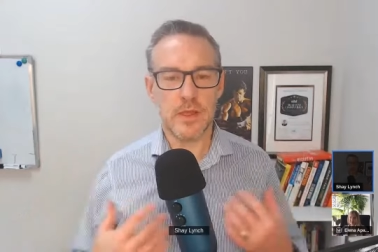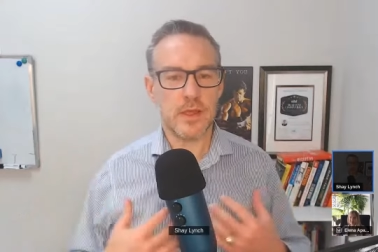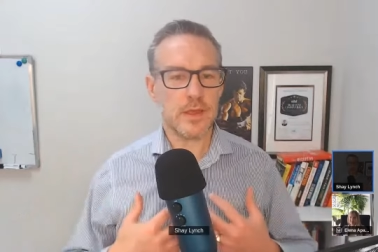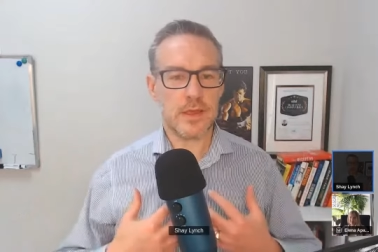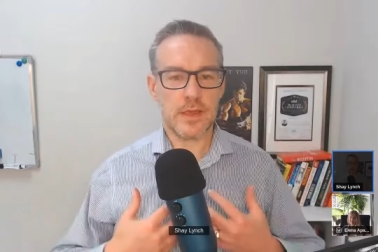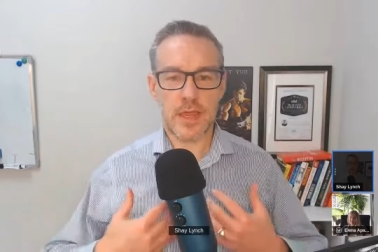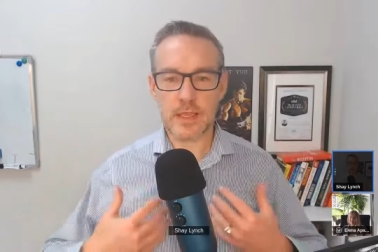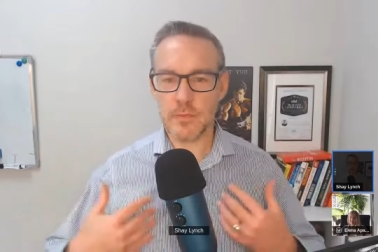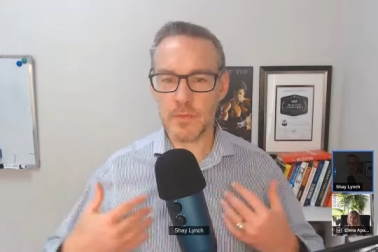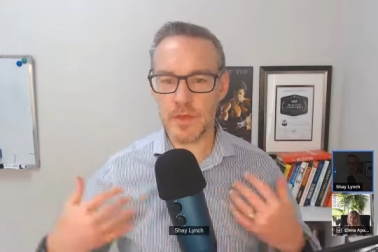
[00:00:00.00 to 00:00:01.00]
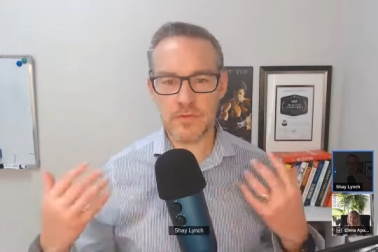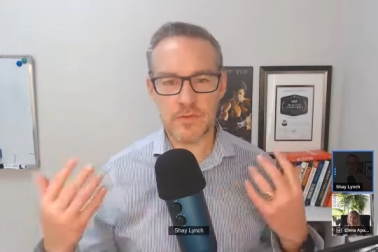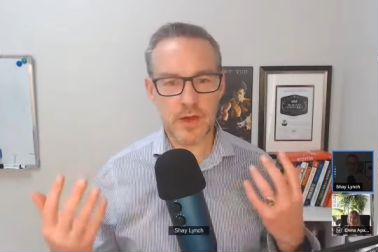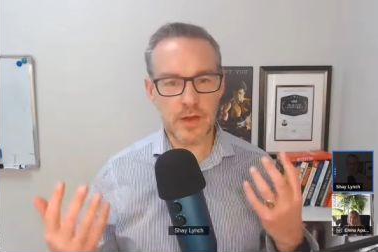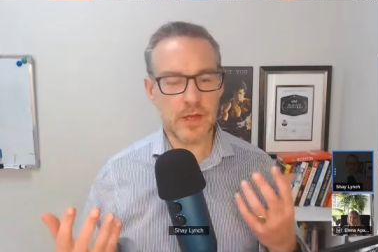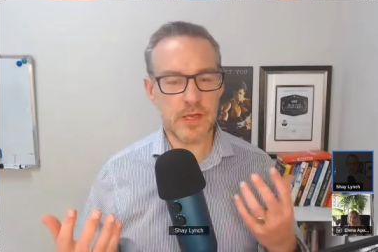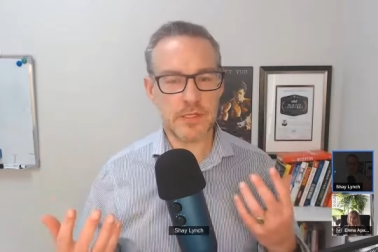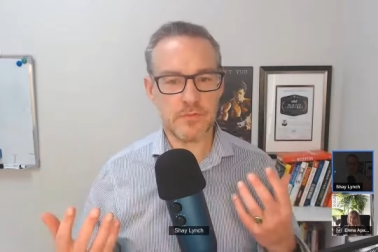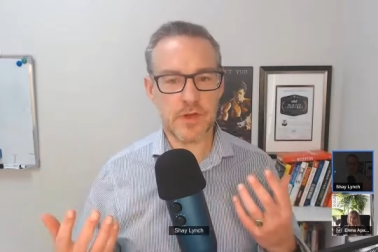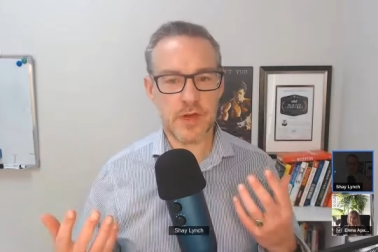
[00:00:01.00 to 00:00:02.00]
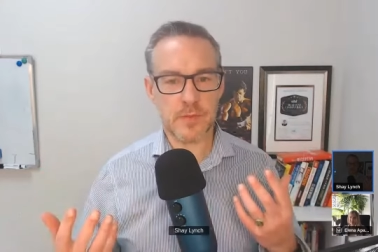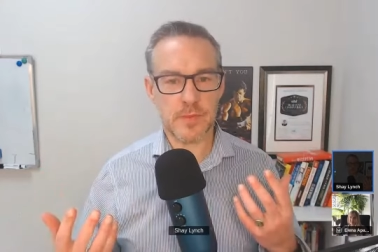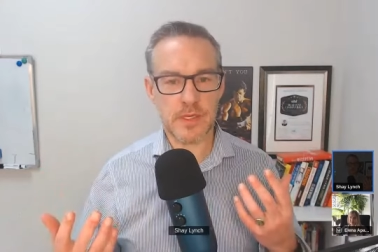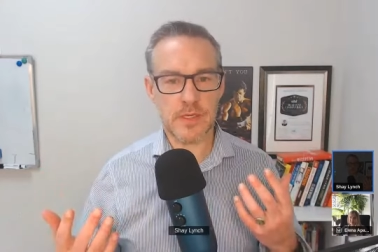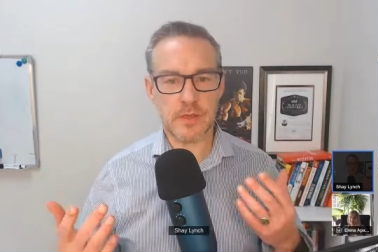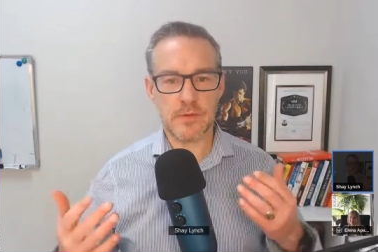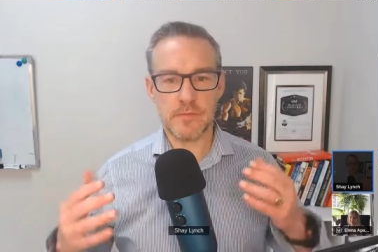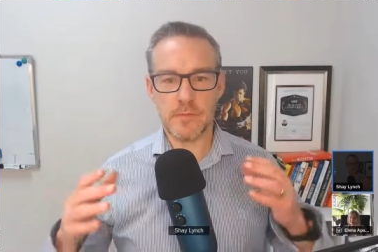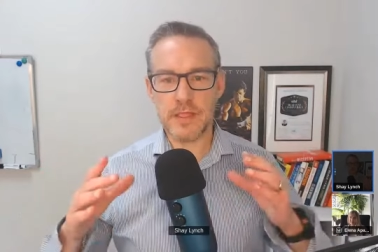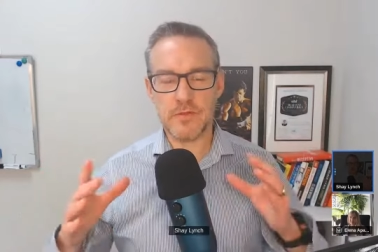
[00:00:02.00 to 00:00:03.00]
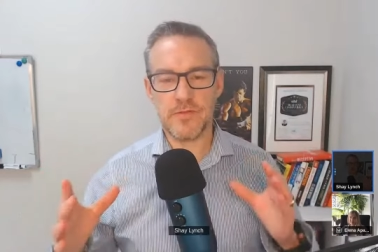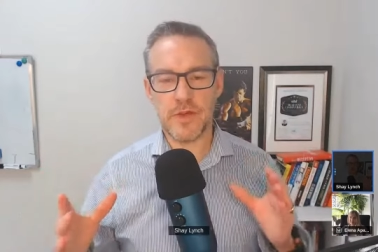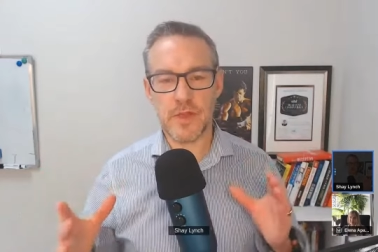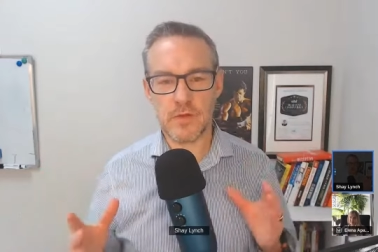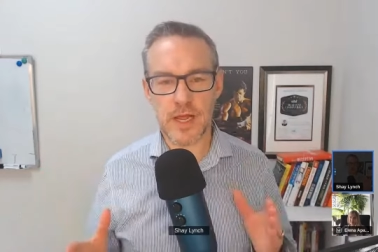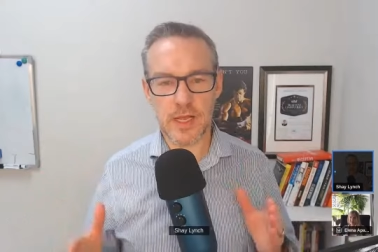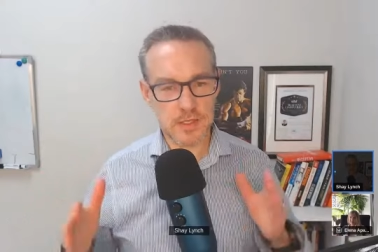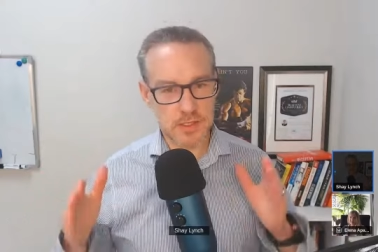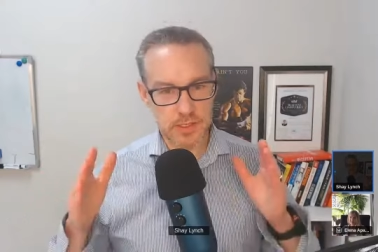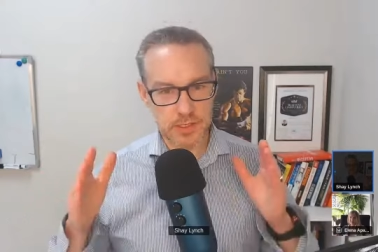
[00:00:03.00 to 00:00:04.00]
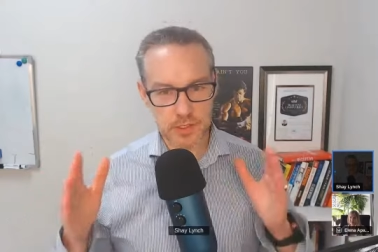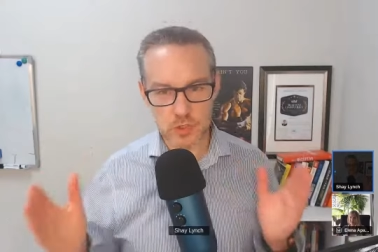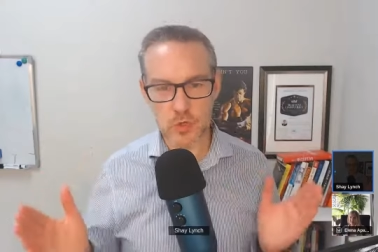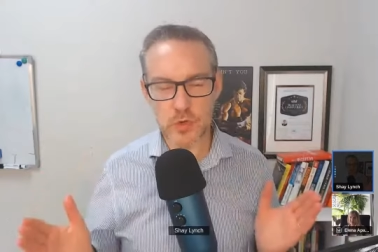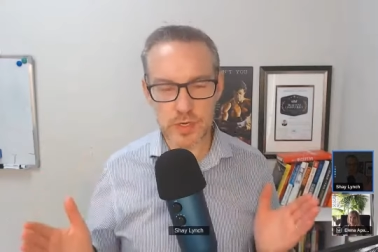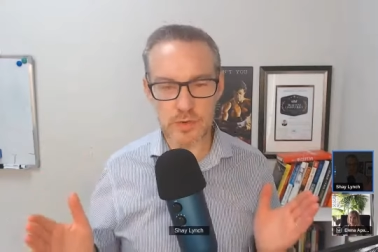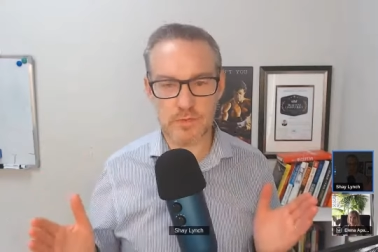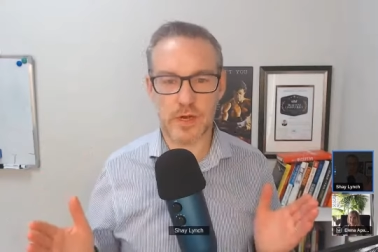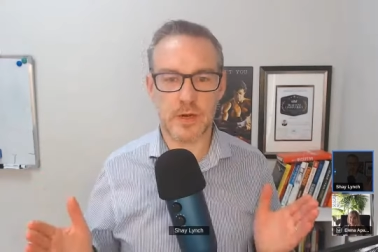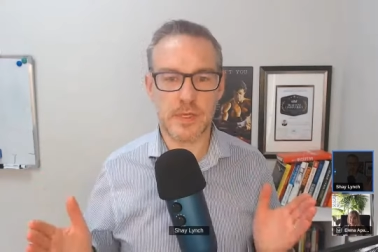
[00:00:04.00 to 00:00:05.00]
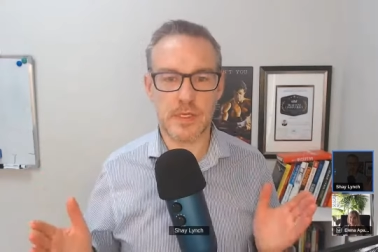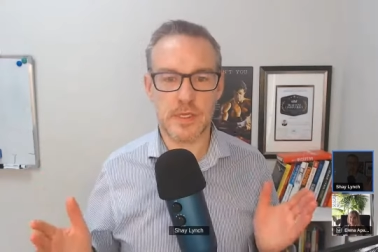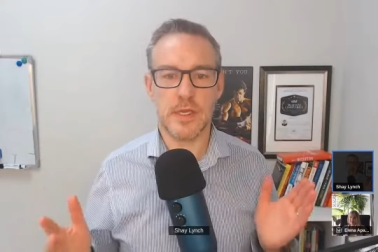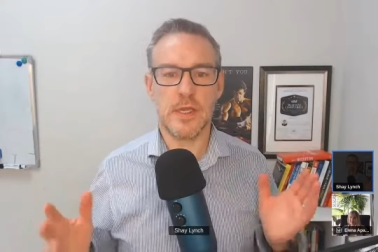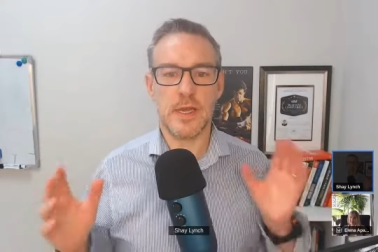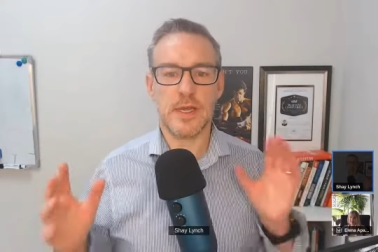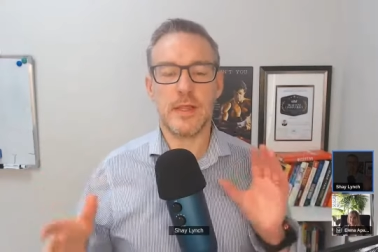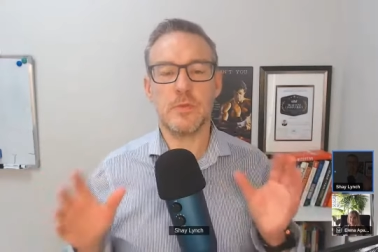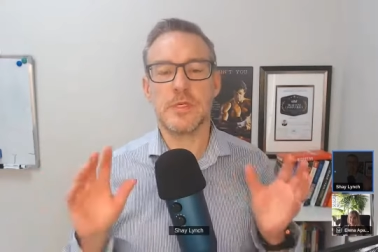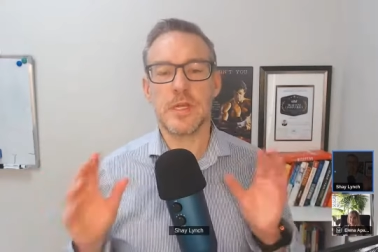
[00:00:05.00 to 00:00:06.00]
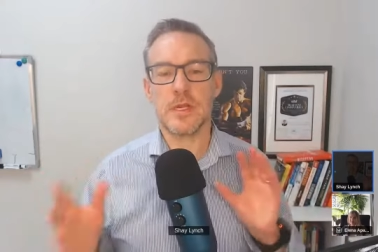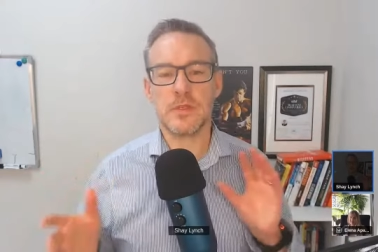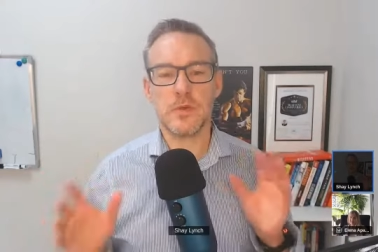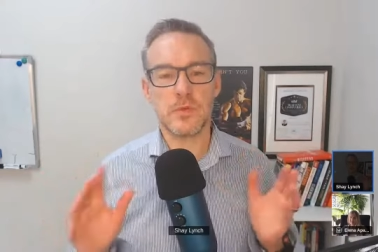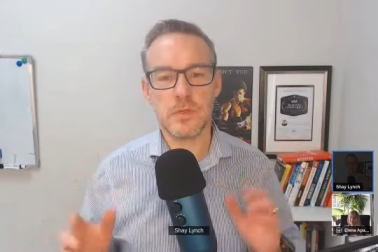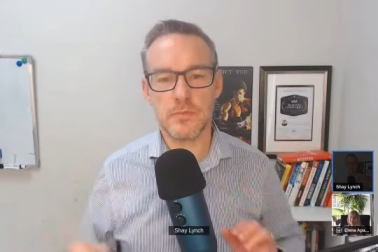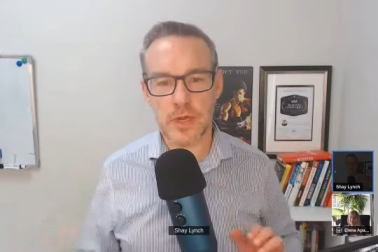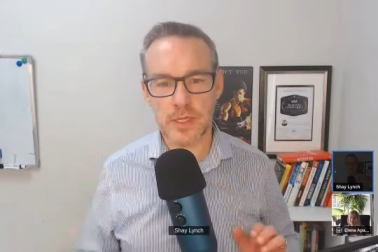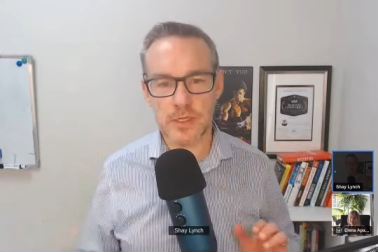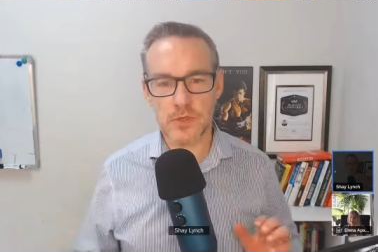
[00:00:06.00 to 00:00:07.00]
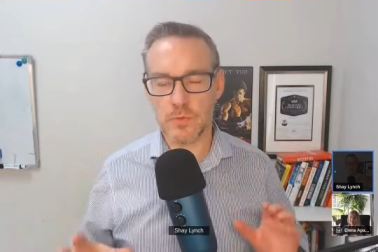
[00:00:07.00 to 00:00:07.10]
get them in a very nice environment, make them feel relaxed, enjoy the environment, and then we start doing some brainstorming.